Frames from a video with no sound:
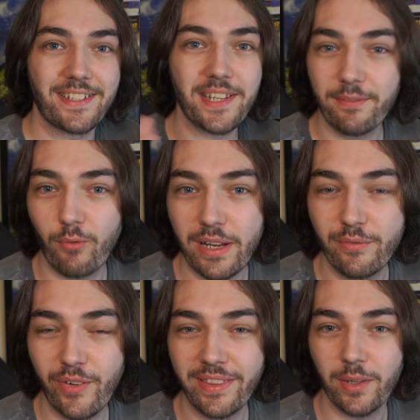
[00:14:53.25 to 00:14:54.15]
It didn't
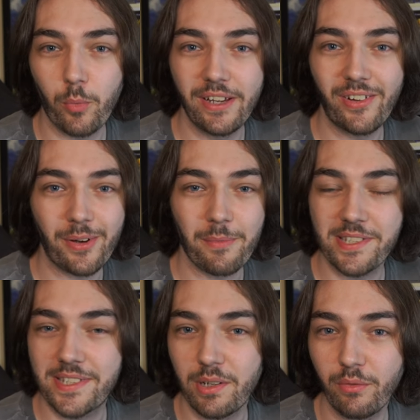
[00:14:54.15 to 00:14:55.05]
reinvent the wheel, it
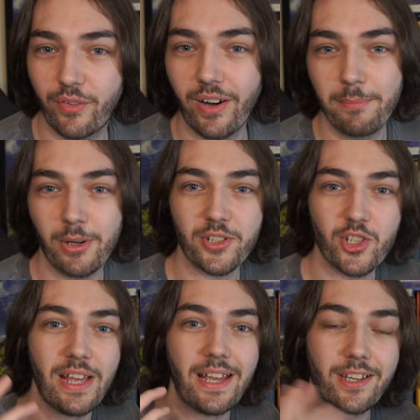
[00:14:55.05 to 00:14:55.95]
was still very
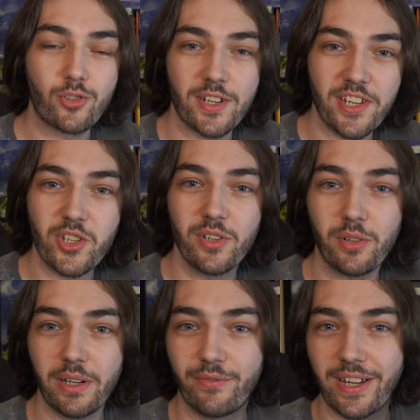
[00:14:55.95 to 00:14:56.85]
much a
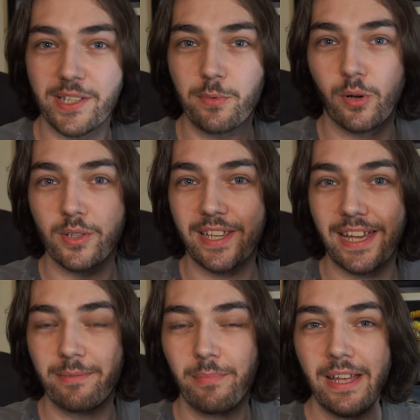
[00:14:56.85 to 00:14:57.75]
traditional Advance Wars
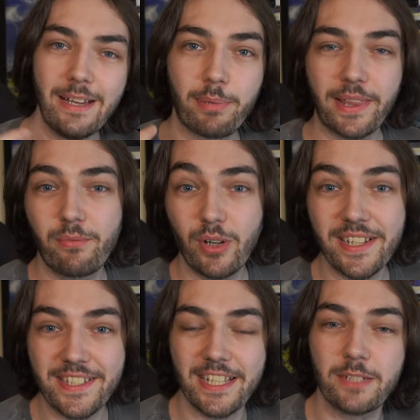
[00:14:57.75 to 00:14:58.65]
game, but they
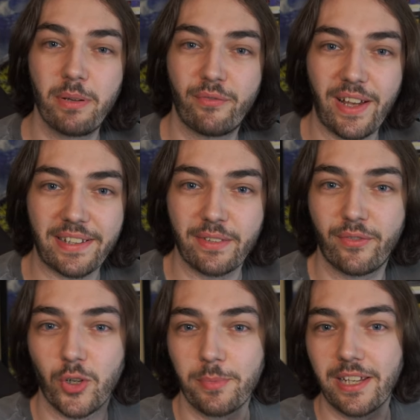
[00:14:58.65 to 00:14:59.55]
really did perfect the
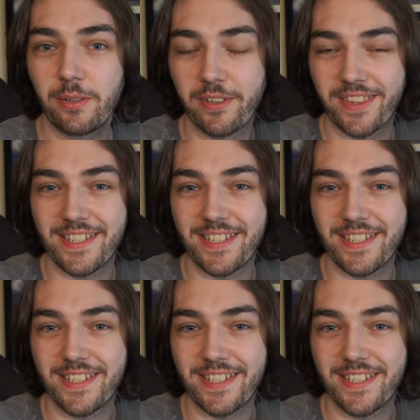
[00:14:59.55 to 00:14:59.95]
formula with